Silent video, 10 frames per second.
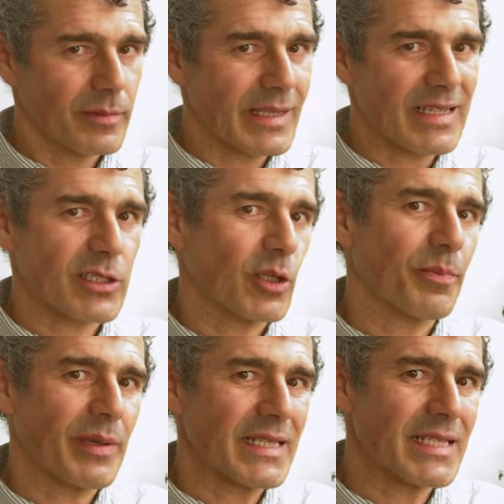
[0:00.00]
desktop
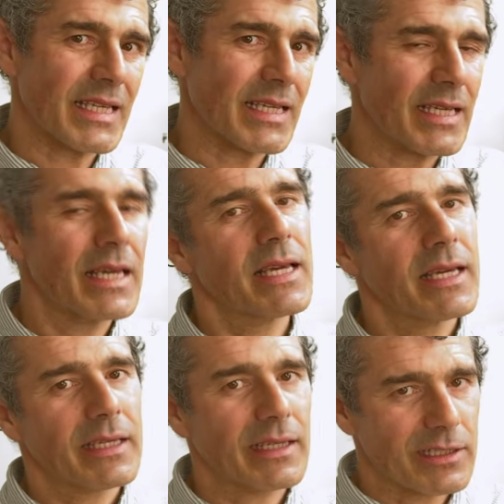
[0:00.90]
PC
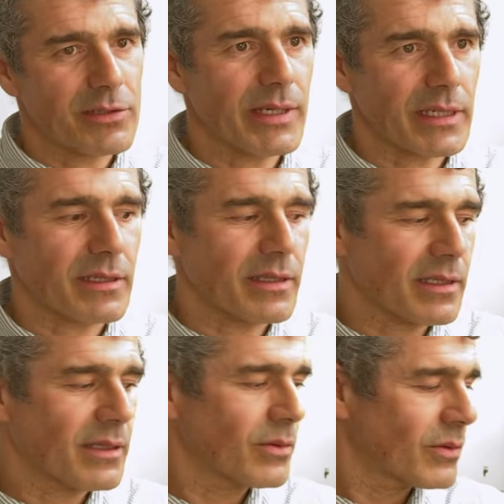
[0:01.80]
can trigger
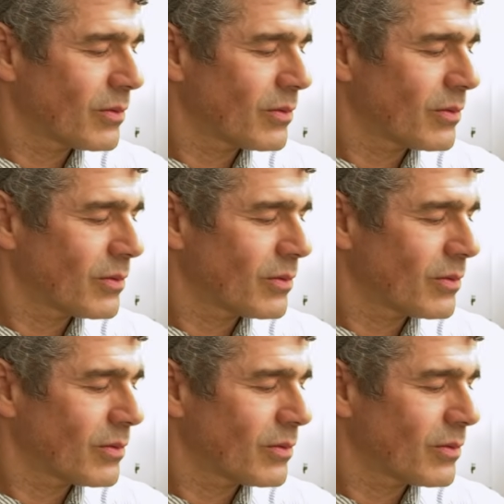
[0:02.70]
the